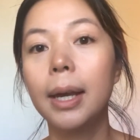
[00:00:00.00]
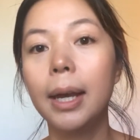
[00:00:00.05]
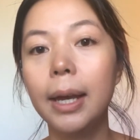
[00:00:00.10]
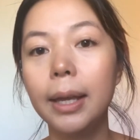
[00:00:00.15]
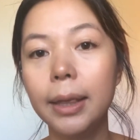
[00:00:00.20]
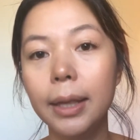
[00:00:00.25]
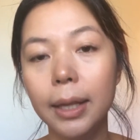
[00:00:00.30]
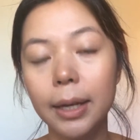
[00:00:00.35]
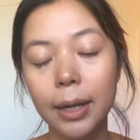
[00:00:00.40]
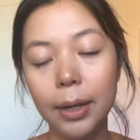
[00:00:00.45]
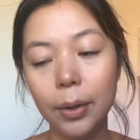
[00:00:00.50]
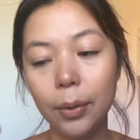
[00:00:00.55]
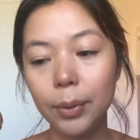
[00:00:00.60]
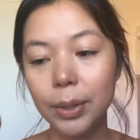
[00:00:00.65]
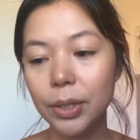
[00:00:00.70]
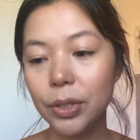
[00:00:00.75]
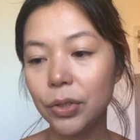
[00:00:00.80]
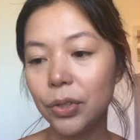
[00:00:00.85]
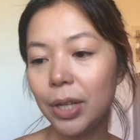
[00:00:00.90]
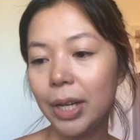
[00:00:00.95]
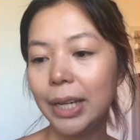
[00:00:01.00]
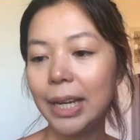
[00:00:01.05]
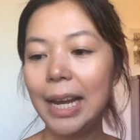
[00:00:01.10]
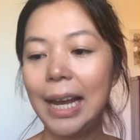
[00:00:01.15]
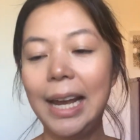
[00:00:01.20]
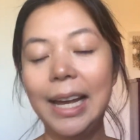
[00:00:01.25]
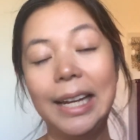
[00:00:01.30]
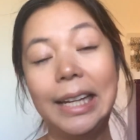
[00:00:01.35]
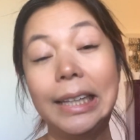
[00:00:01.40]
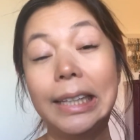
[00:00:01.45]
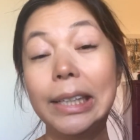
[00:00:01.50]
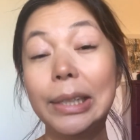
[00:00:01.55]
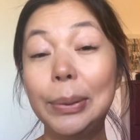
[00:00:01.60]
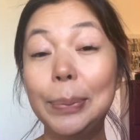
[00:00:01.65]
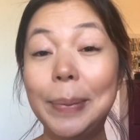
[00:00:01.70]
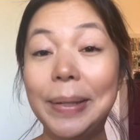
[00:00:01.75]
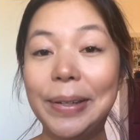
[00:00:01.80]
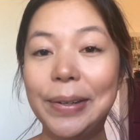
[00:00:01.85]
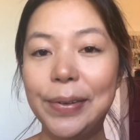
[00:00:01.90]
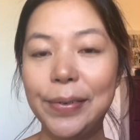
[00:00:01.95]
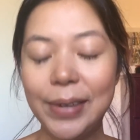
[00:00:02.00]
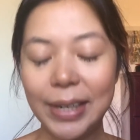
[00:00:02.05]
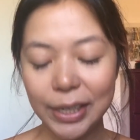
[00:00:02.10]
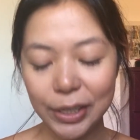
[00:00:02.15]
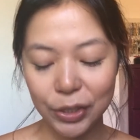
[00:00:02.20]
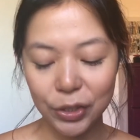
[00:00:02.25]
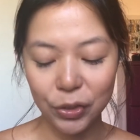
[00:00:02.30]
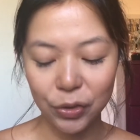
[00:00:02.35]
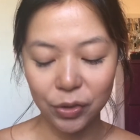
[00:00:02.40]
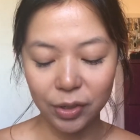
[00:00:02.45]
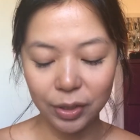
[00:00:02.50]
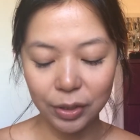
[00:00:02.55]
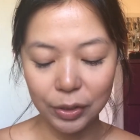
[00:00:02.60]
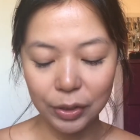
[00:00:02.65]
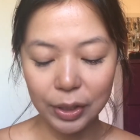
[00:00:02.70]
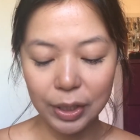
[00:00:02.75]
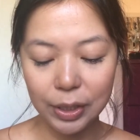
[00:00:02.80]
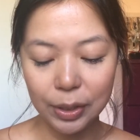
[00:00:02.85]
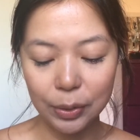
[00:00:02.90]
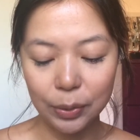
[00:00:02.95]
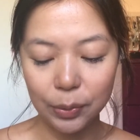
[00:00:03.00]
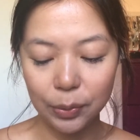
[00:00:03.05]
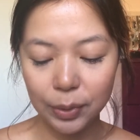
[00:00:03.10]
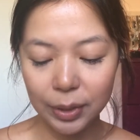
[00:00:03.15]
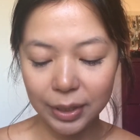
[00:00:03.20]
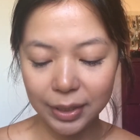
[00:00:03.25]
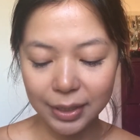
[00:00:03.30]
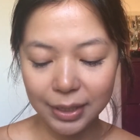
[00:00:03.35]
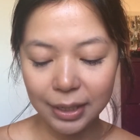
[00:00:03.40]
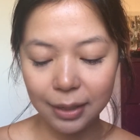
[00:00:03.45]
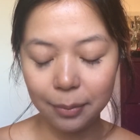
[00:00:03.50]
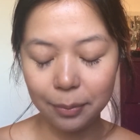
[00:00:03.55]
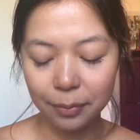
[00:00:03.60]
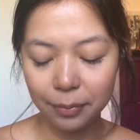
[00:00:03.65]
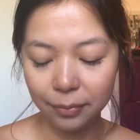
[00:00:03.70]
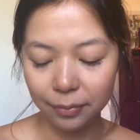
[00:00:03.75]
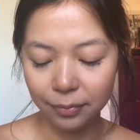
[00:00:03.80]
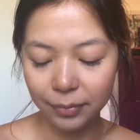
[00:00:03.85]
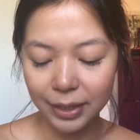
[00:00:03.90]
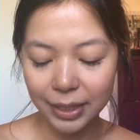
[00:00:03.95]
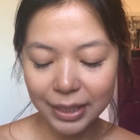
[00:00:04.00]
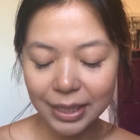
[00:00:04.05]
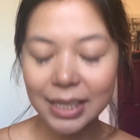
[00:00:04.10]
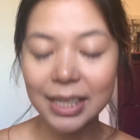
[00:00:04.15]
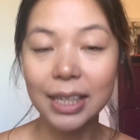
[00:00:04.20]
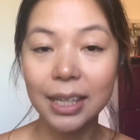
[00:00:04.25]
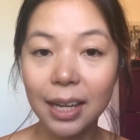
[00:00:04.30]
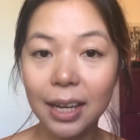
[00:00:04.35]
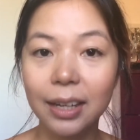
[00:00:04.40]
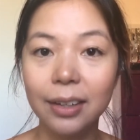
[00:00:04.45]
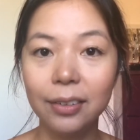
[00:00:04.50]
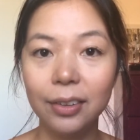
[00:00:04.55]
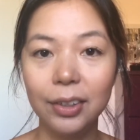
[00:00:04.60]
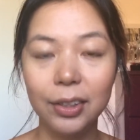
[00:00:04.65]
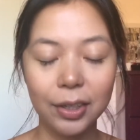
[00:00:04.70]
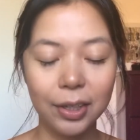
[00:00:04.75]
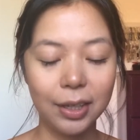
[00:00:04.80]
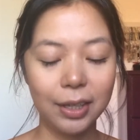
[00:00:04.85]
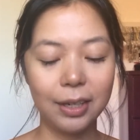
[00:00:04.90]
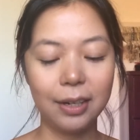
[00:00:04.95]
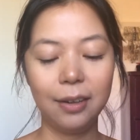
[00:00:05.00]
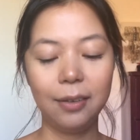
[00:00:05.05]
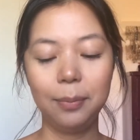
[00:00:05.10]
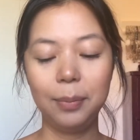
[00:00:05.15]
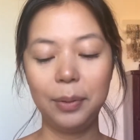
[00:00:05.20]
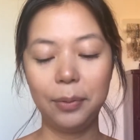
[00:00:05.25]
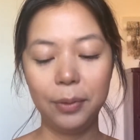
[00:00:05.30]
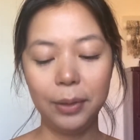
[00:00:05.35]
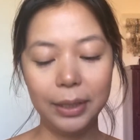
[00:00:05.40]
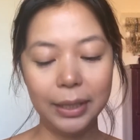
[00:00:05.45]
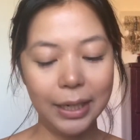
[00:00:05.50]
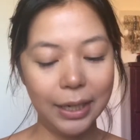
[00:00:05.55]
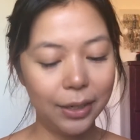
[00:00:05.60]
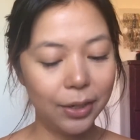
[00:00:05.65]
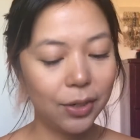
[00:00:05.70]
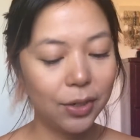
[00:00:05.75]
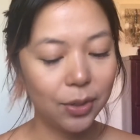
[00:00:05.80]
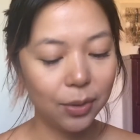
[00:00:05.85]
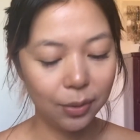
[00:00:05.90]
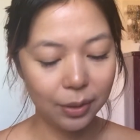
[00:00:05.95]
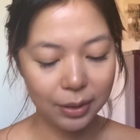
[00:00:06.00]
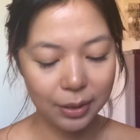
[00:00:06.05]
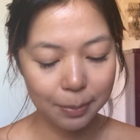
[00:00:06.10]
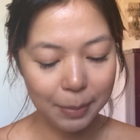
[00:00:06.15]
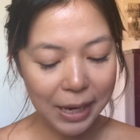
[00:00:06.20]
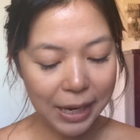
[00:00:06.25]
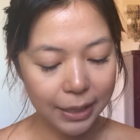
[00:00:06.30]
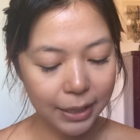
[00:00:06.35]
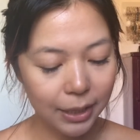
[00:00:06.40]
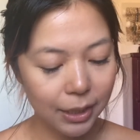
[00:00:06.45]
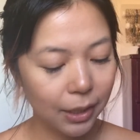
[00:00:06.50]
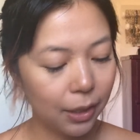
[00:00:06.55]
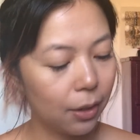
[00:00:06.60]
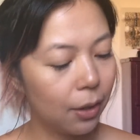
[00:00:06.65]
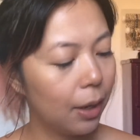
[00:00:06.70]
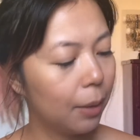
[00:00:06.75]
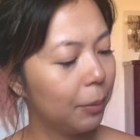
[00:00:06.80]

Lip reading: And then I always try to add a little bit of extra glow because that's the kind of look that I've been really into this past year.